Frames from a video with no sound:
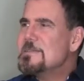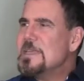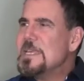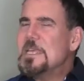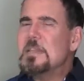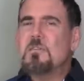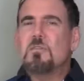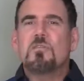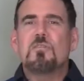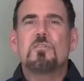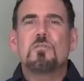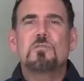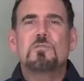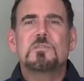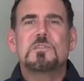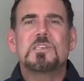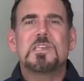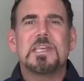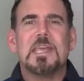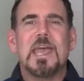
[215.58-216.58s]

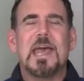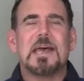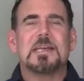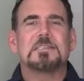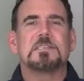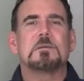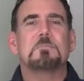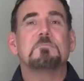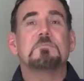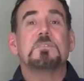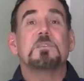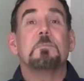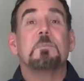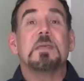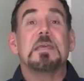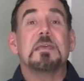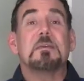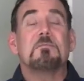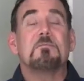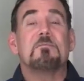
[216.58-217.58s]
enthusiasm to
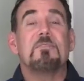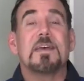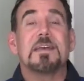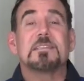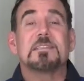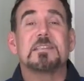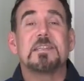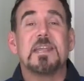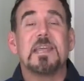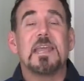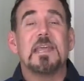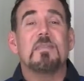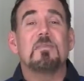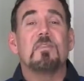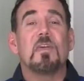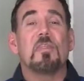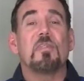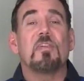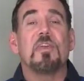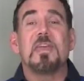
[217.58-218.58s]
be investing
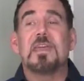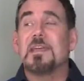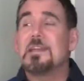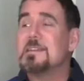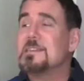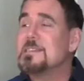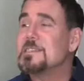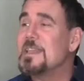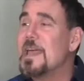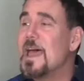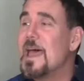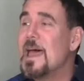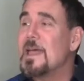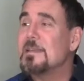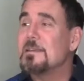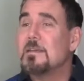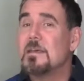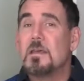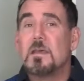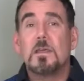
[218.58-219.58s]
in the things
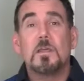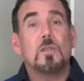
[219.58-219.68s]
that